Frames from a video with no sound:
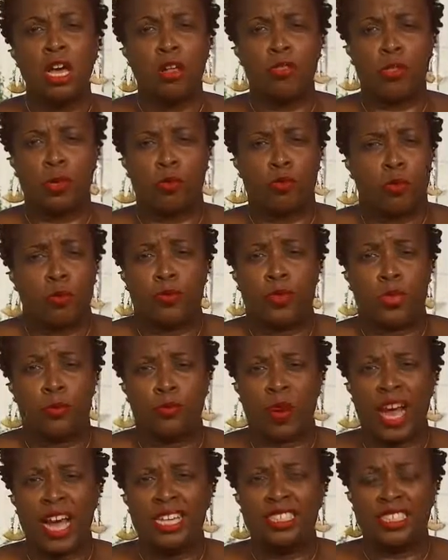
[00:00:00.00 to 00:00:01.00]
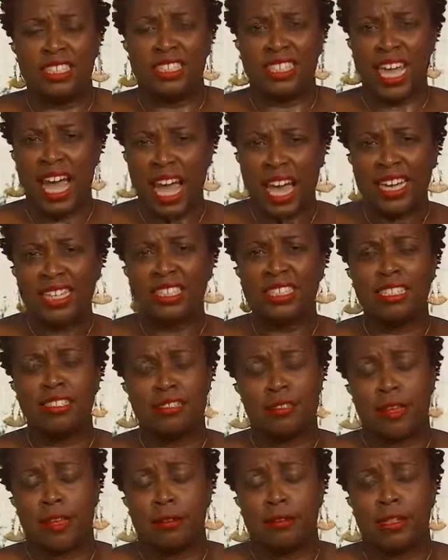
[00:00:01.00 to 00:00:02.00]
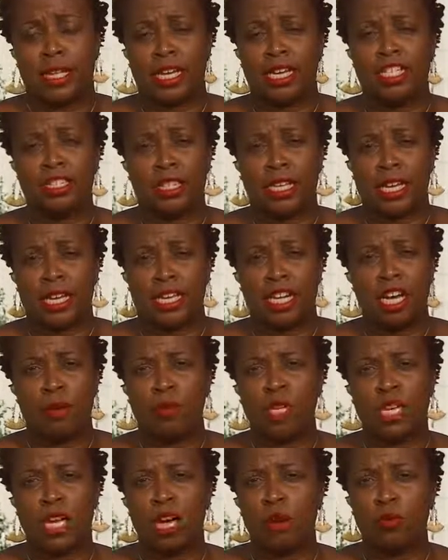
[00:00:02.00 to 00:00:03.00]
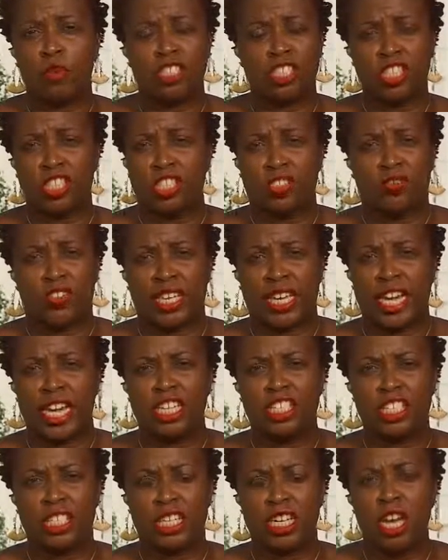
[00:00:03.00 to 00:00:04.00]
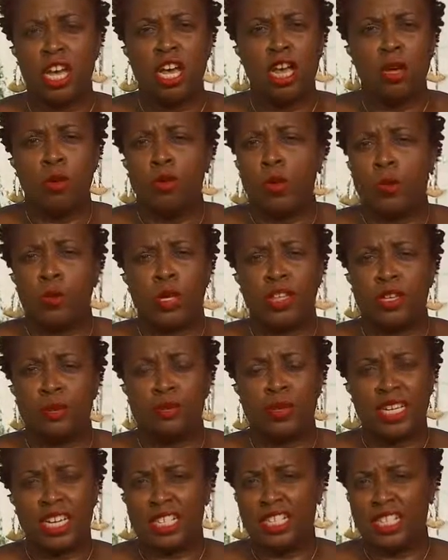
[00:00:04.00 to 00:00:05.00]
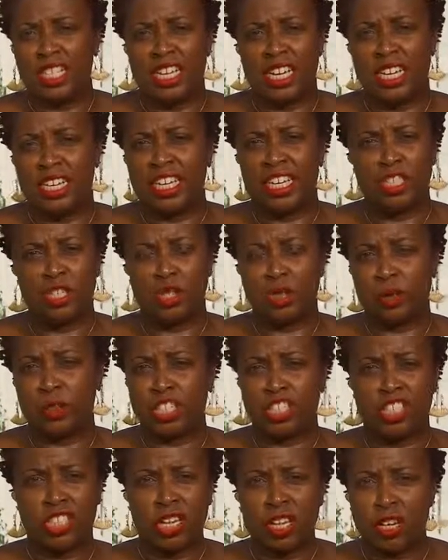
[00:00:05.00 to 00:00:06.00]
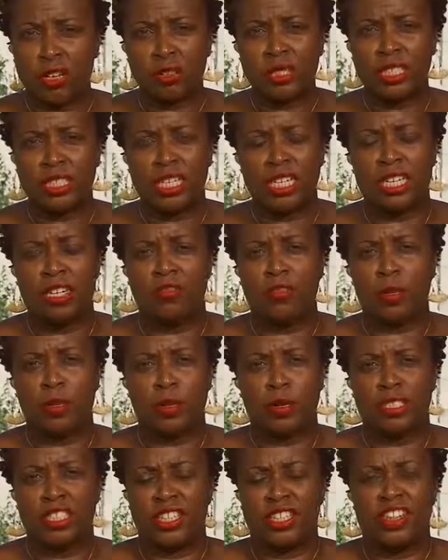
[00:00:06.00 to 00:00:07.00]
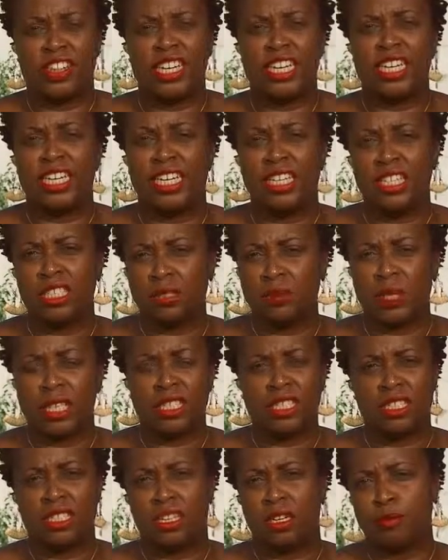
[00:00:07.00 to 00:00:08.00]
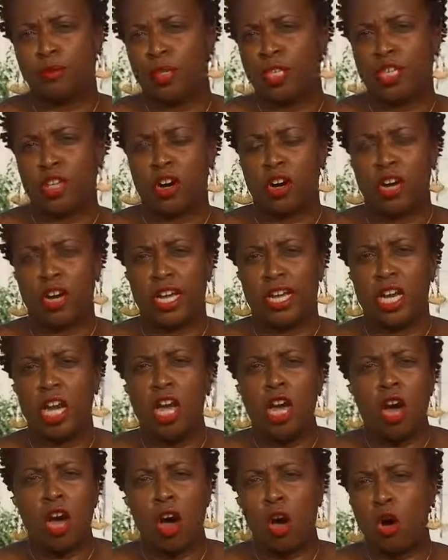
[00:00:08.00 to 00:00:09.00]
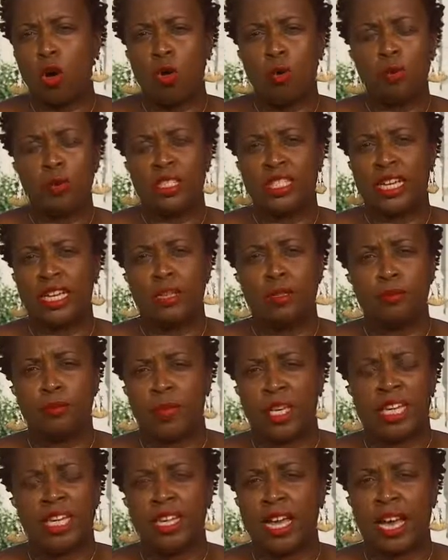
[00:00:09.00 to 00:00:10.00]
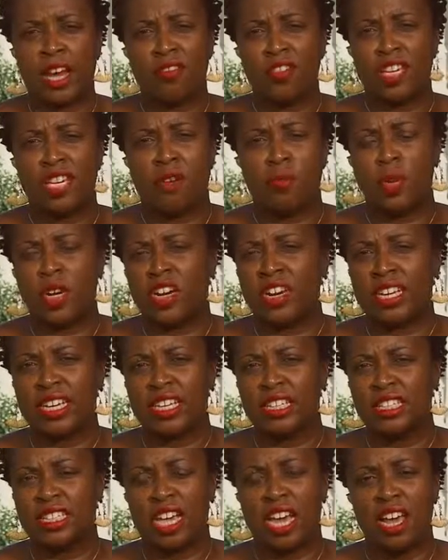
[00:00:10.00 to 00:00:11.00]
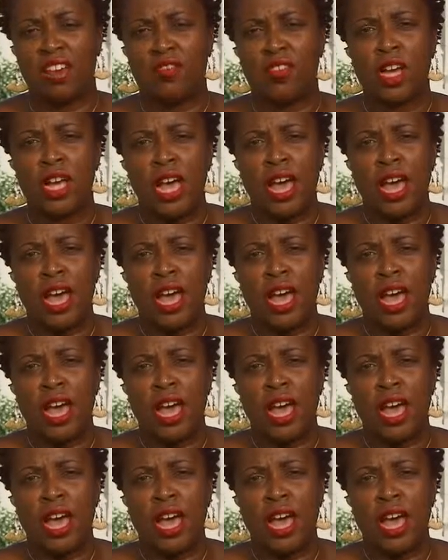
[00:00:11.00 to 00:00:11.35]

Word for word: the, the rising taxes that, that, that come along with gentrification. Uh, with a place like historic Charleston, of course, there are easements that are put on homes that many African Americans. Well, forgive me for interrupting.